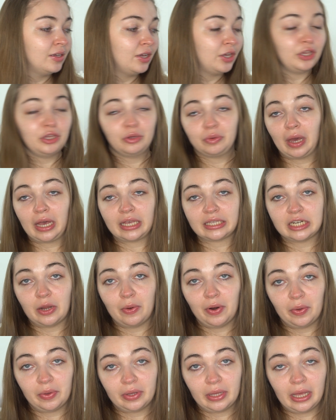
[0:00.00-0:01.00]
you guys know I
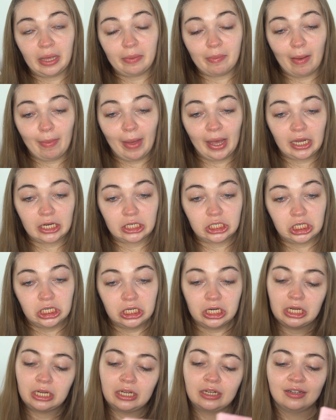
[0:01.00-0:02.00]
don't keep my packaging.
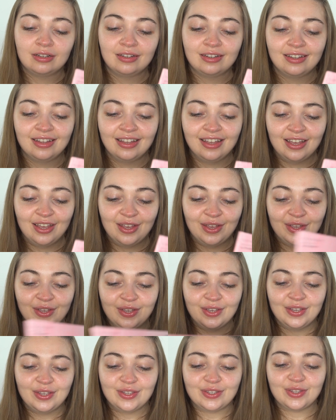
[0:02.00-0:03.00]

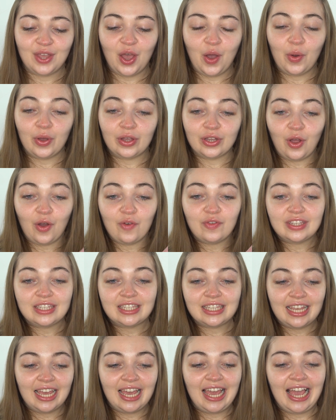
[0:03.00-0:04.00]
So
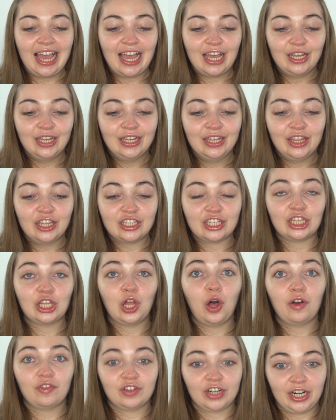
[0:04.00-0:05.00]
obviously there's a
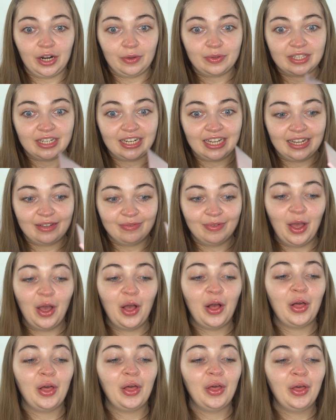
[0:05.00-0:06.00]
lot of shadows in here.
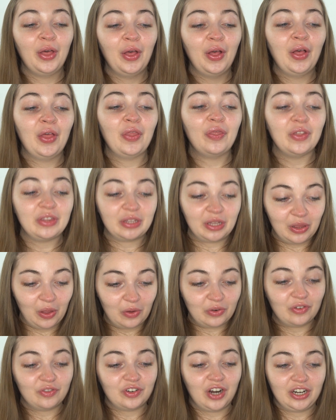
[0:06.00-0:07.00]
There's a
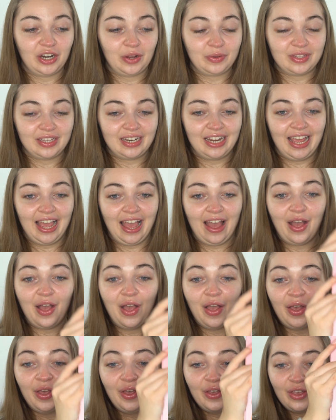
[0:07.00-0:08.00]
lot of shadows in here.
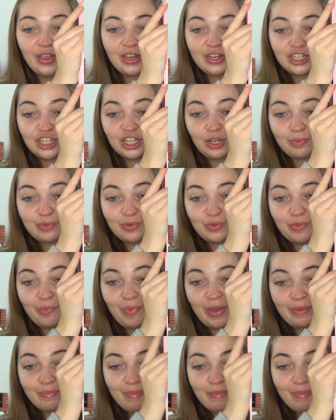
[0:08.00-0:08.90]
And she comes with a big